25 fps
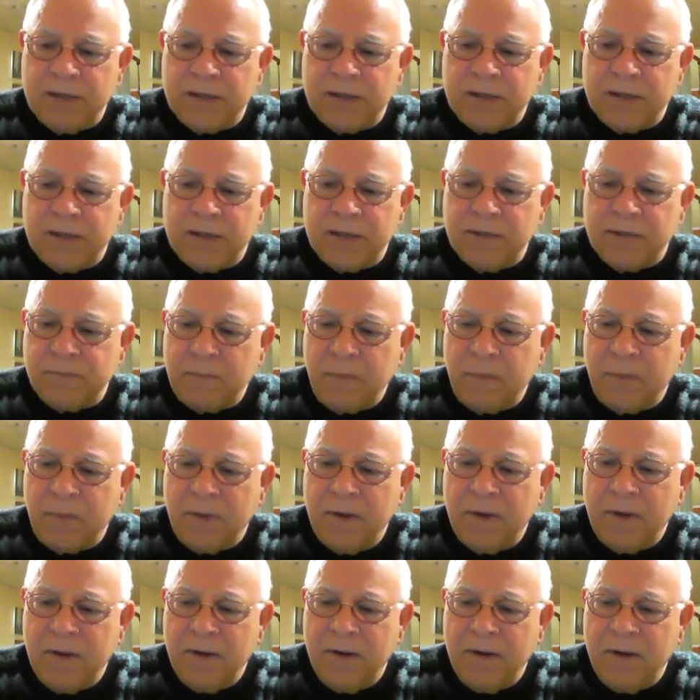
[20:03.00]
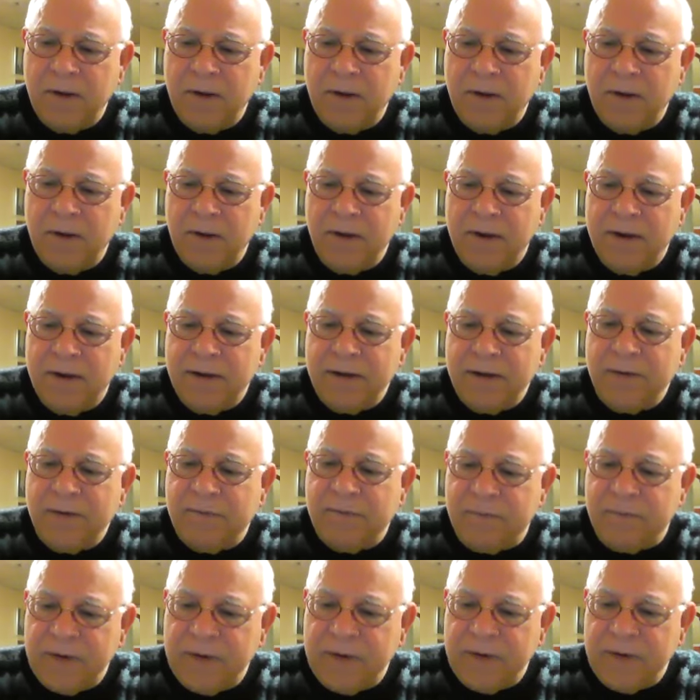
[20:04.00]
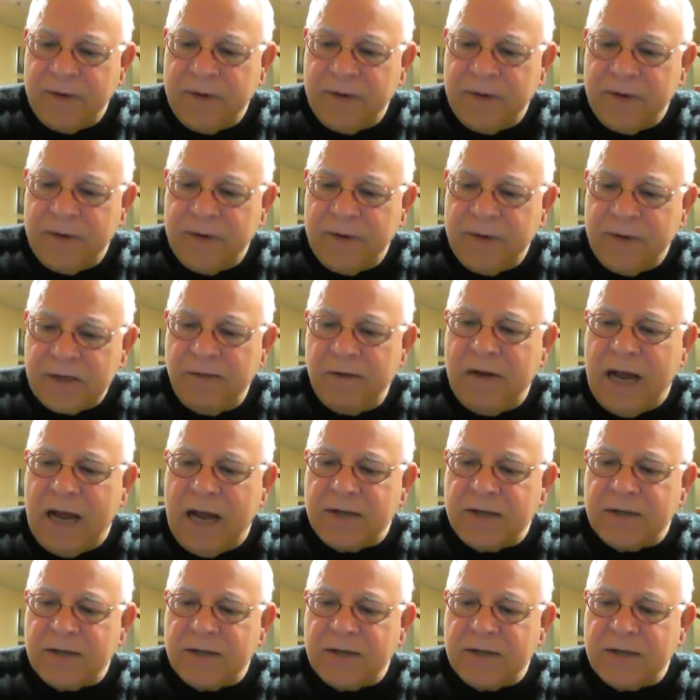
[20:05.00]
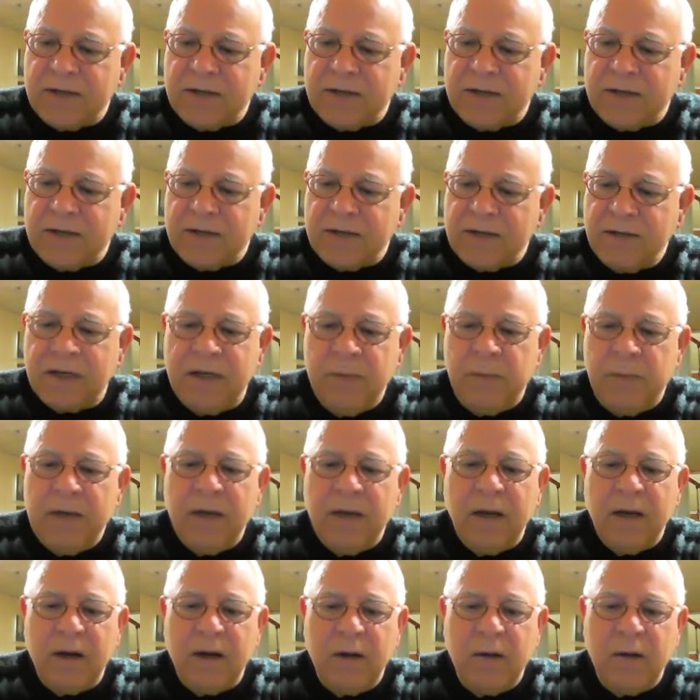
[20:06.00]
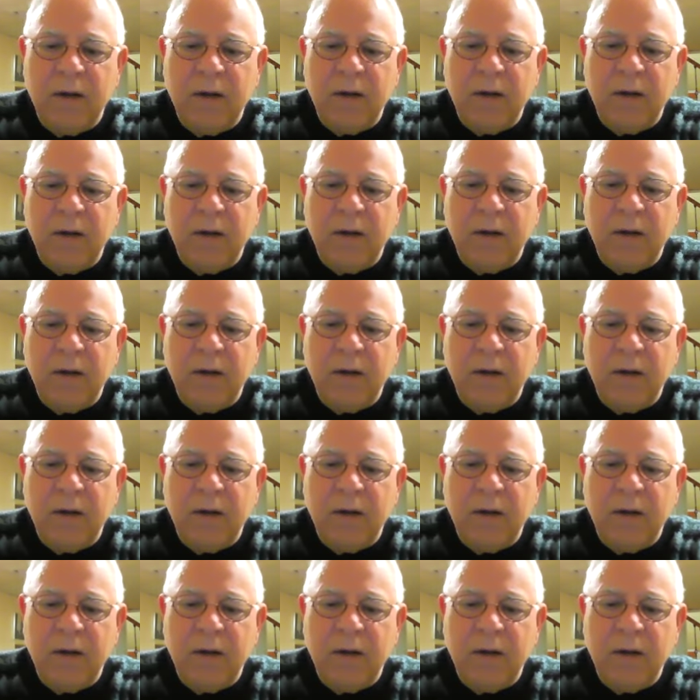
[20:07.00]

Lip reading: to pronounce it. The Festival of Lights, the keeping